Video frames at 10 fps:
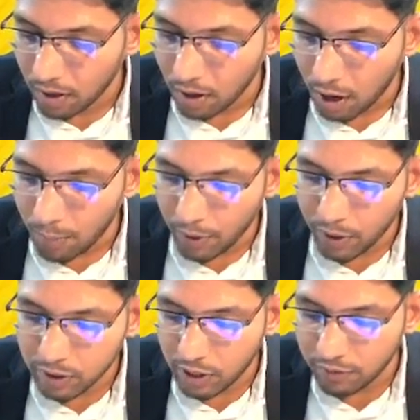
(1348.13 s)

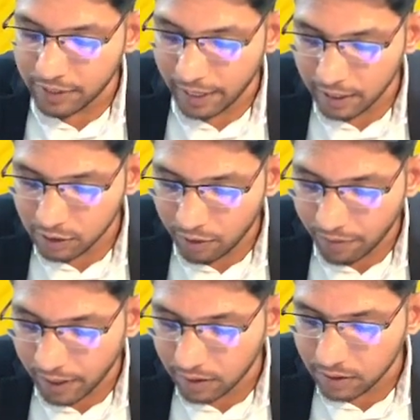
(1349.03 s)
Commutation of sentence
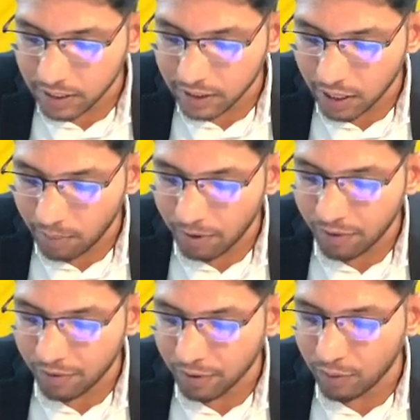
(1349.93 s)
of death, section number
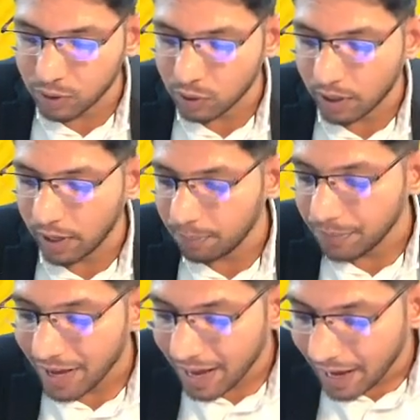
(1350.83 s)
54, Joandi.
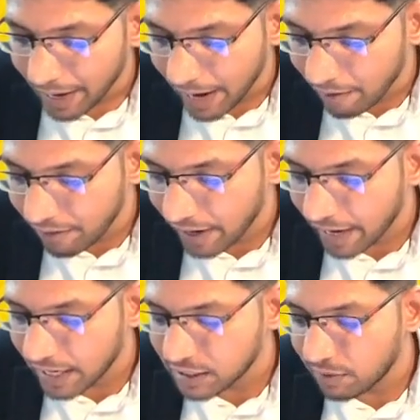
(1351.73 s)
In every
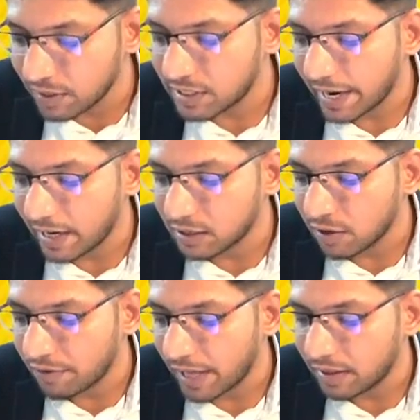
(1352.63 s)
case in which sentence
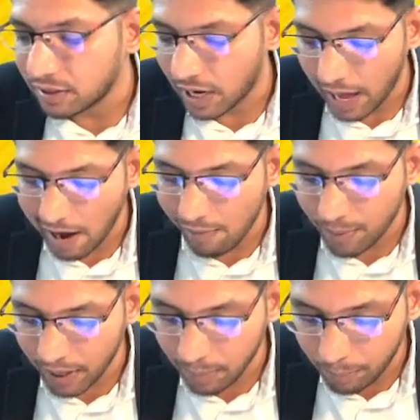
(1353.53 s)
of death shall have
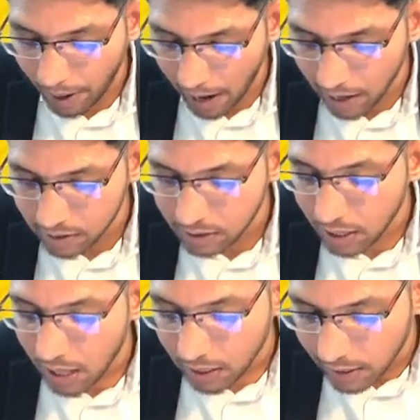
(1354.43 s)
been passed,
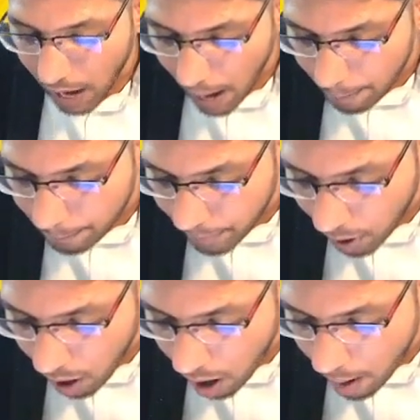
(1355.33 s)
the
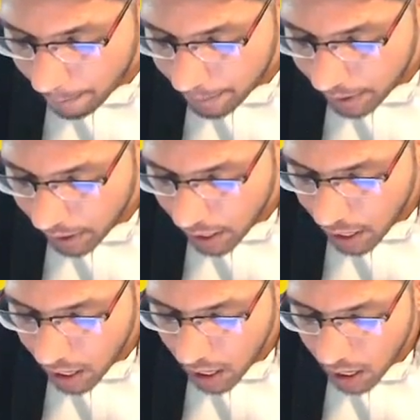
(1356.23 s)

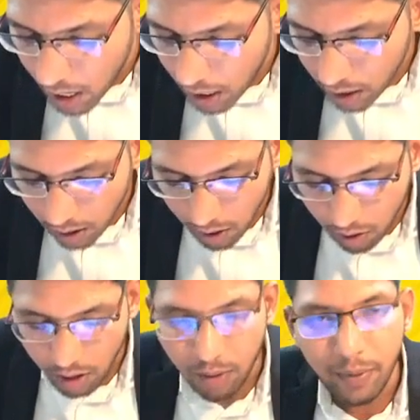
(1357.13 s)
appropriate
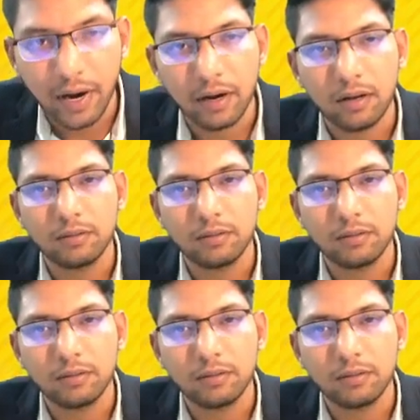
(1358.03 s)
government.